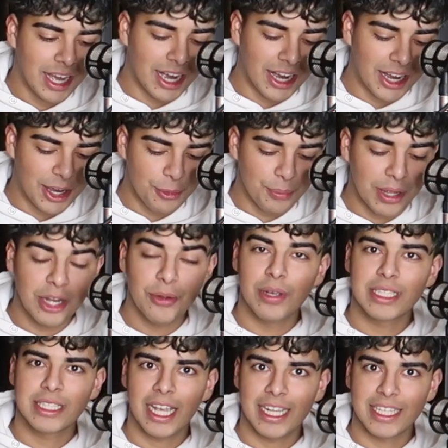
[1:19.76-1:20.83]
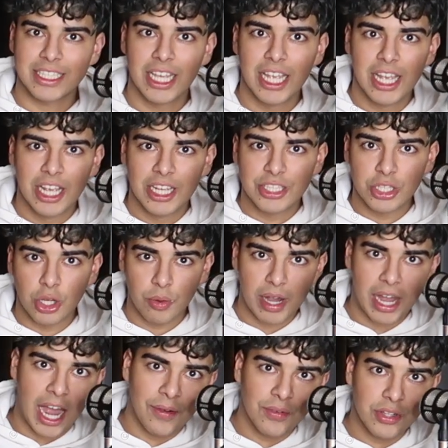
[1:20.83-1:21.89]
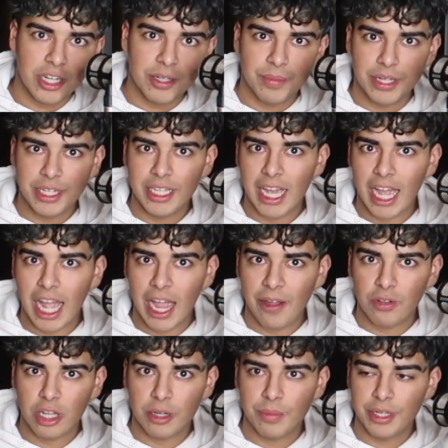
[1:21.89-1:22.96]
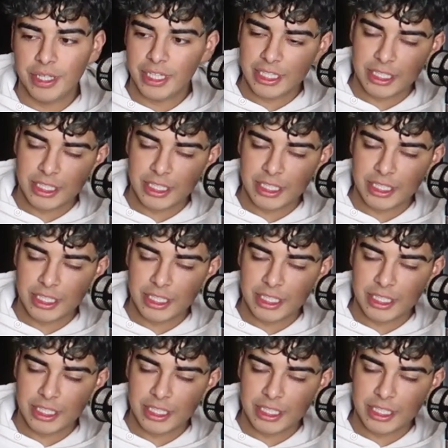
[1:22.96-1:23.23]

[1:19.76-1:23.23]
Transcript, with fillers: Um, but anyways, guys, so I have a lot of money. I have a lot of money.